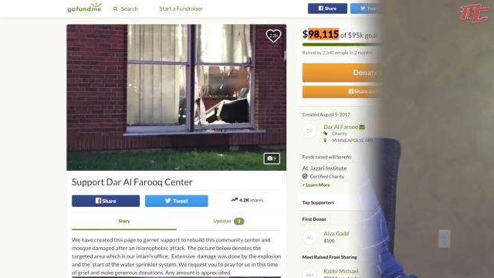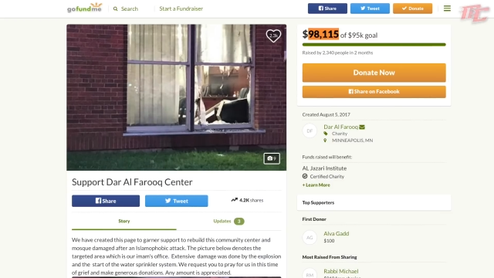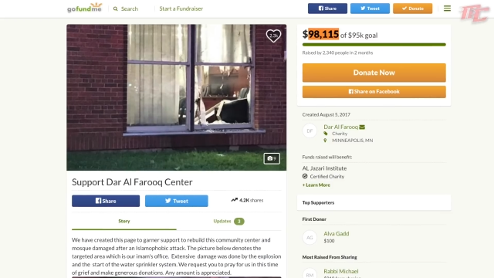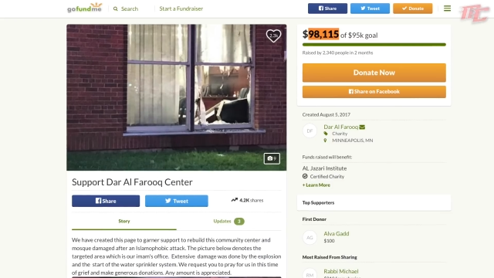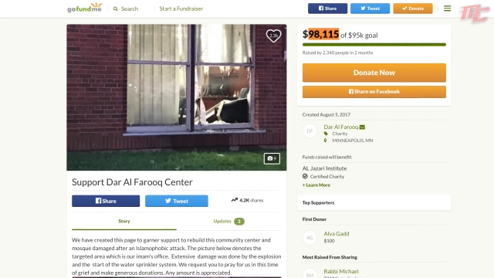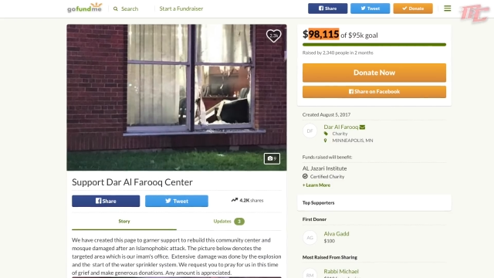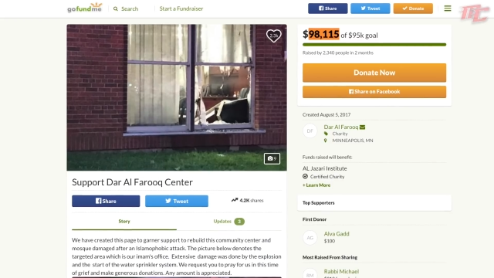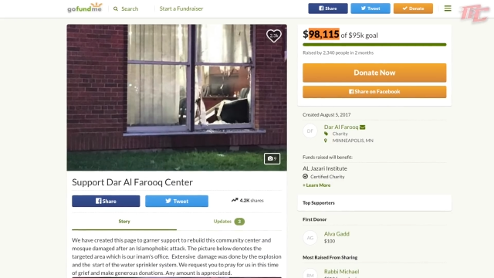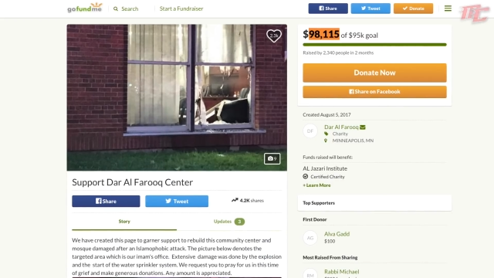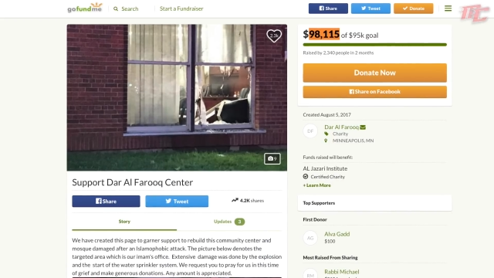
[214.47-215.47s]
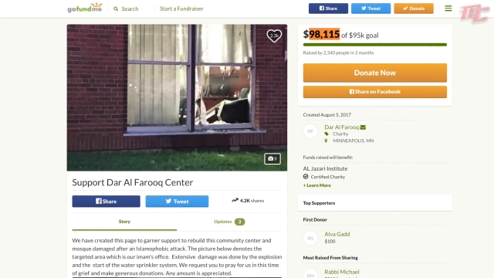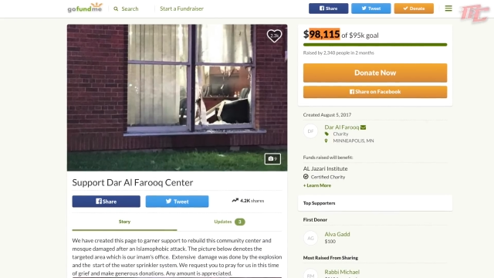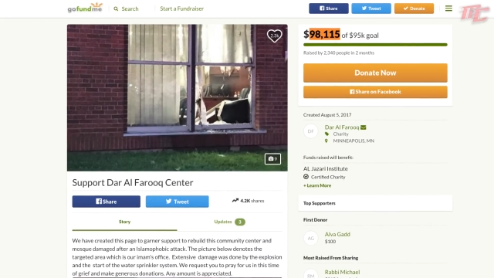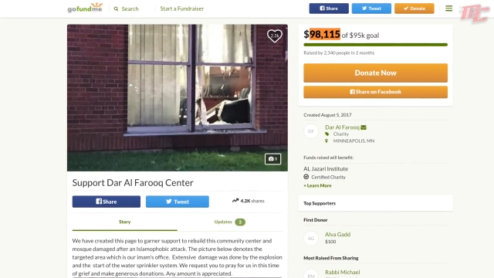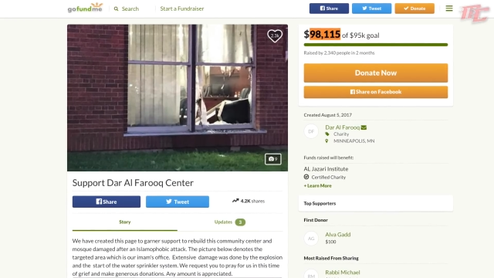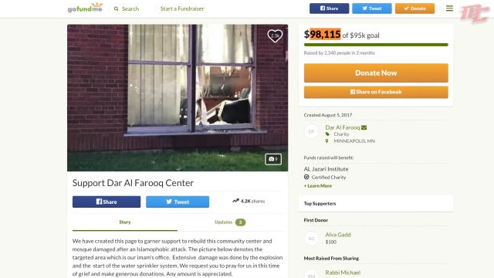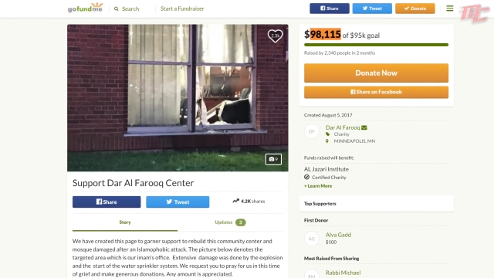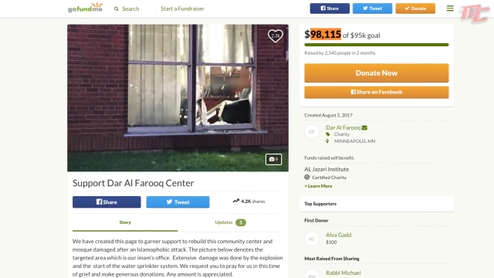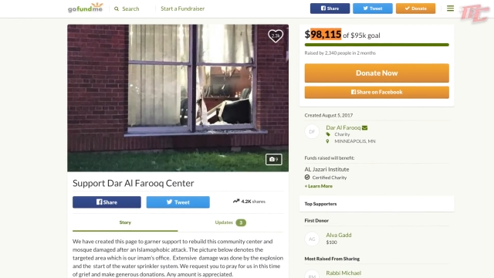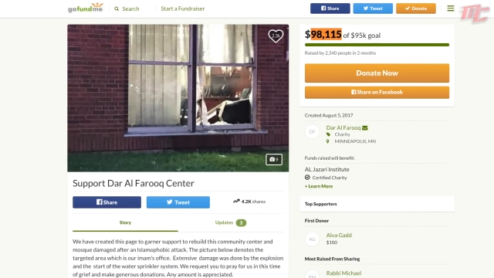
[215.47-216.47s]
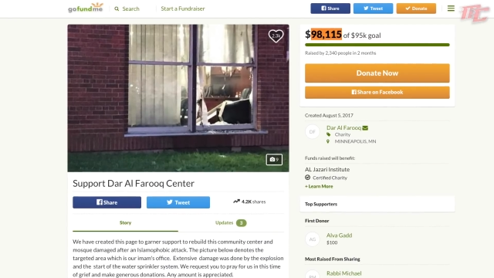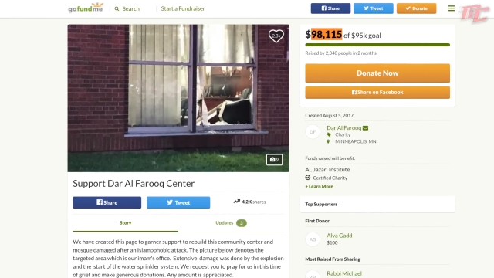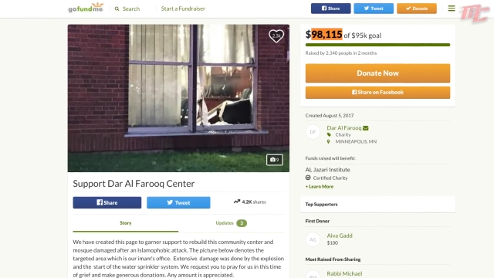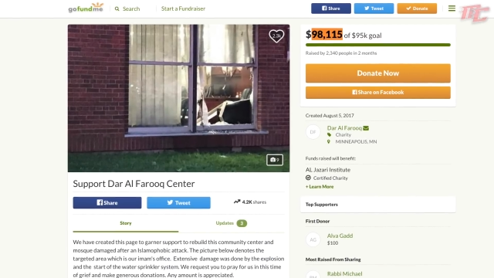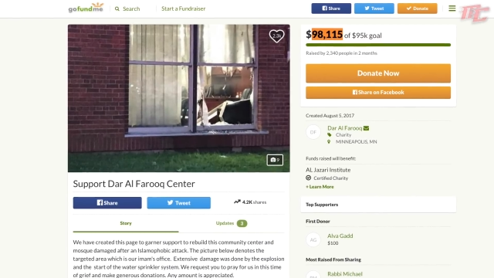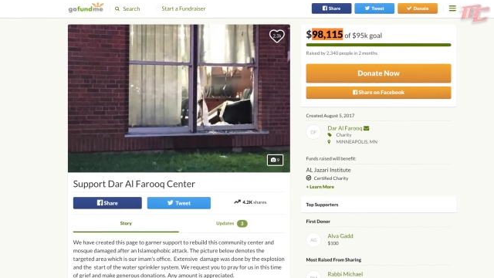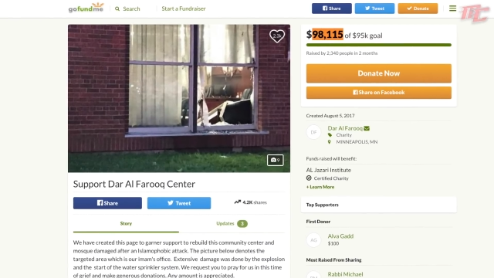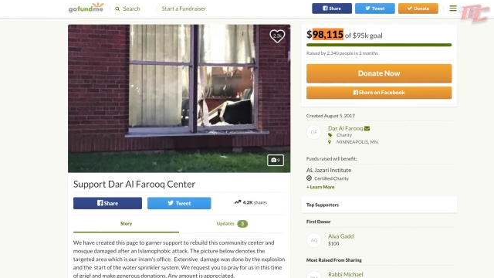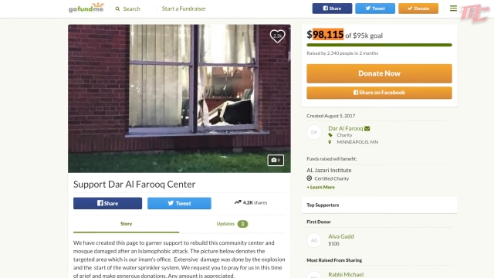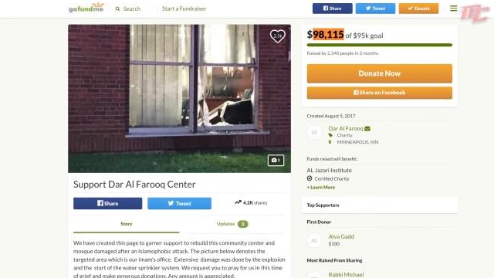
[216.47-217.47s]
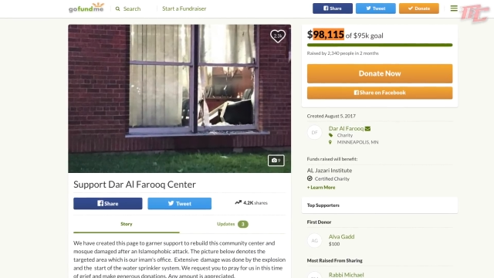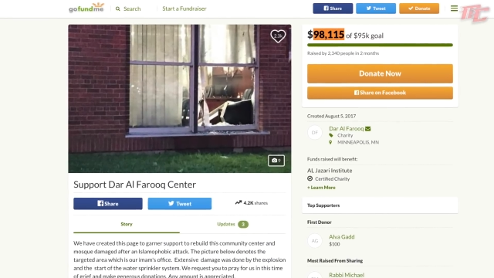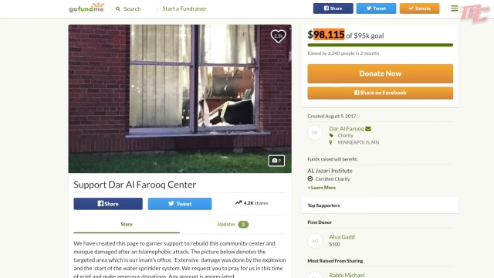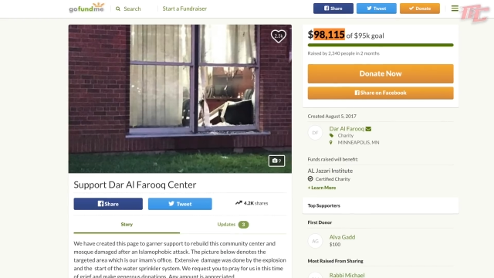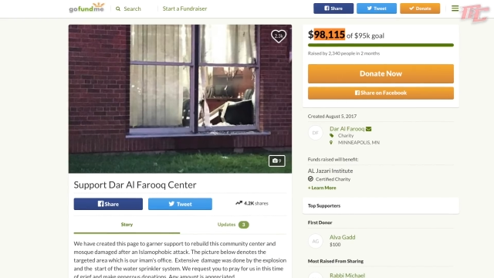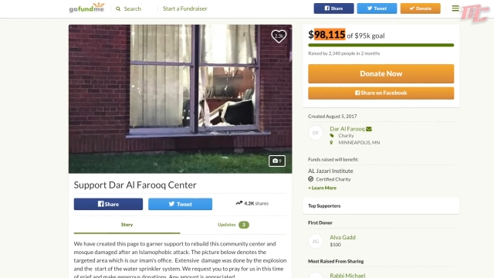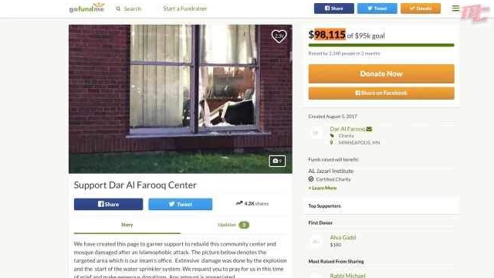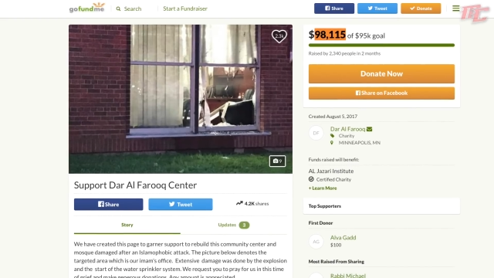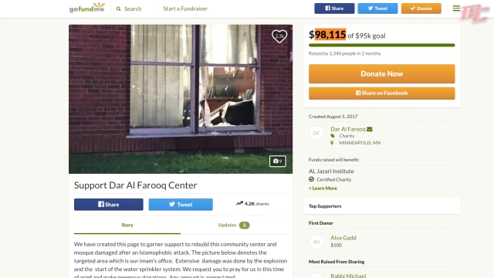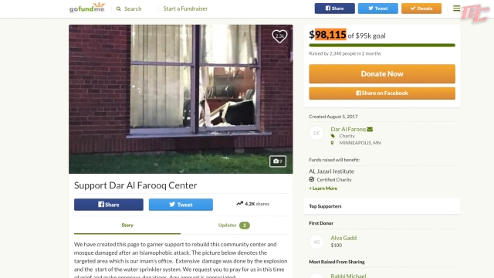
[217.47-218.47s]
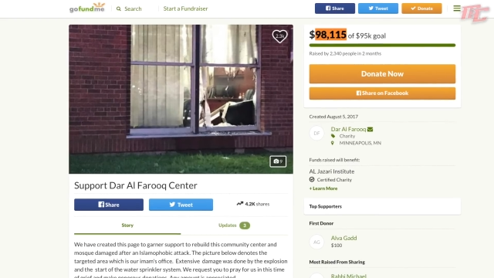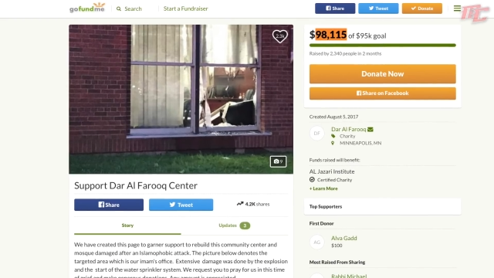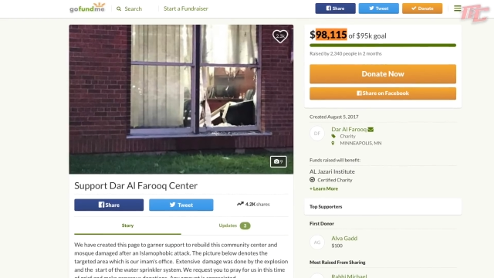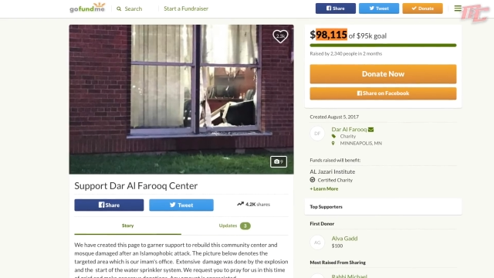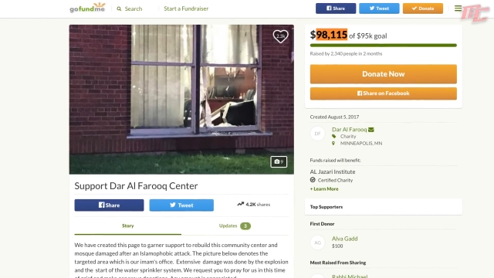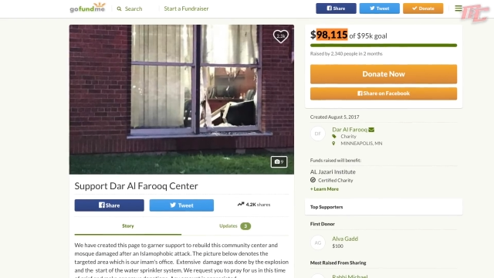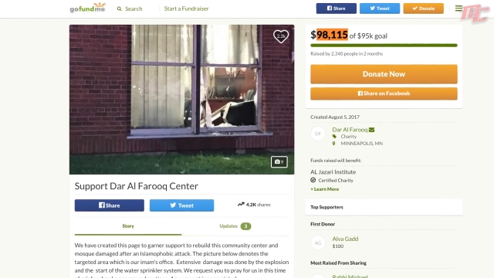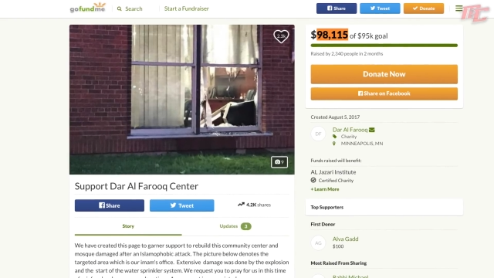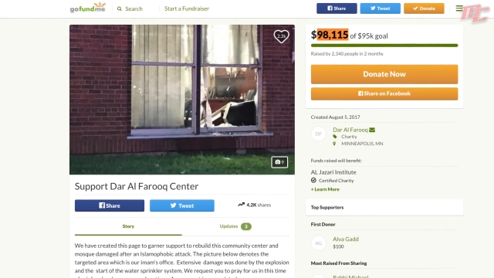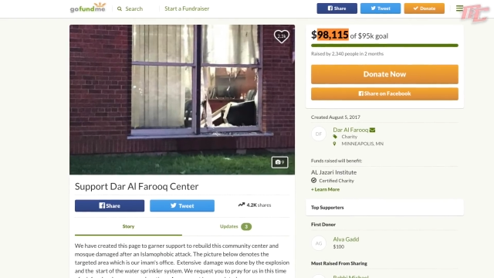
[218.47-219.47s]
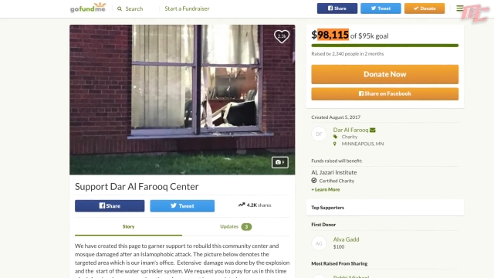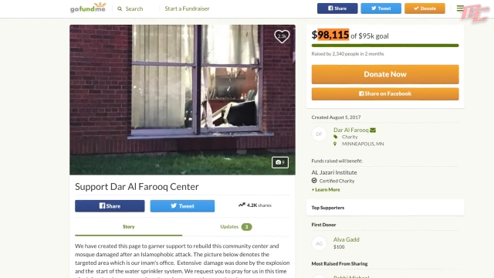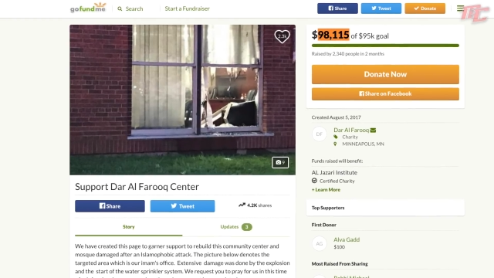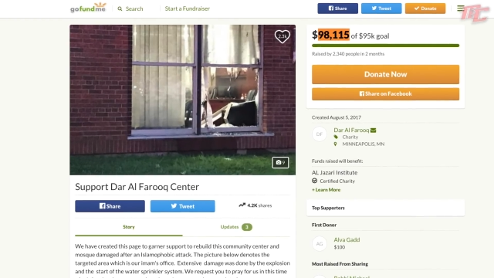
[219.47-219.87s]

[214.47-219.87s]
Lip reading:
(no speaker visible)